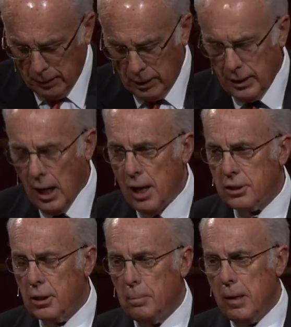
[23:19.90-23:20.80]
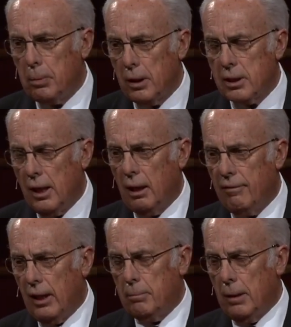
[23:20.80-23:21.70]
But in the eyes of the people, it's an
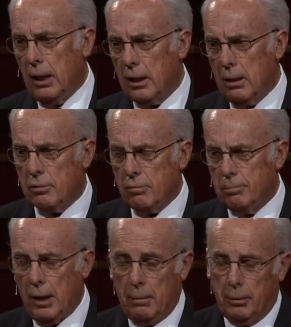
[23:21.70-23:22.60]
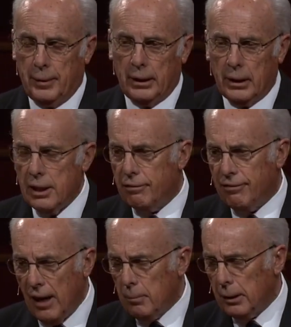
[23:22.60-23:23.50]
elevated man. He comes from probably an elite
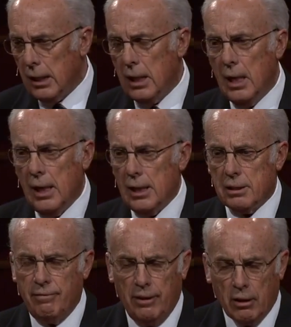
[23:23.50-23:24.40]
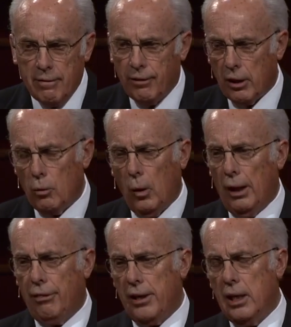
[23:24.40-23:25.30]
family. He's very, very
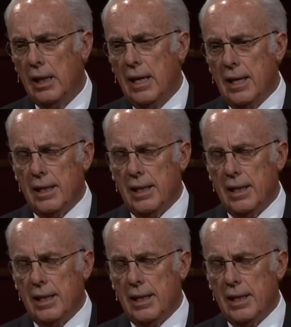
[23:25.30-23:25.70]
wealthy.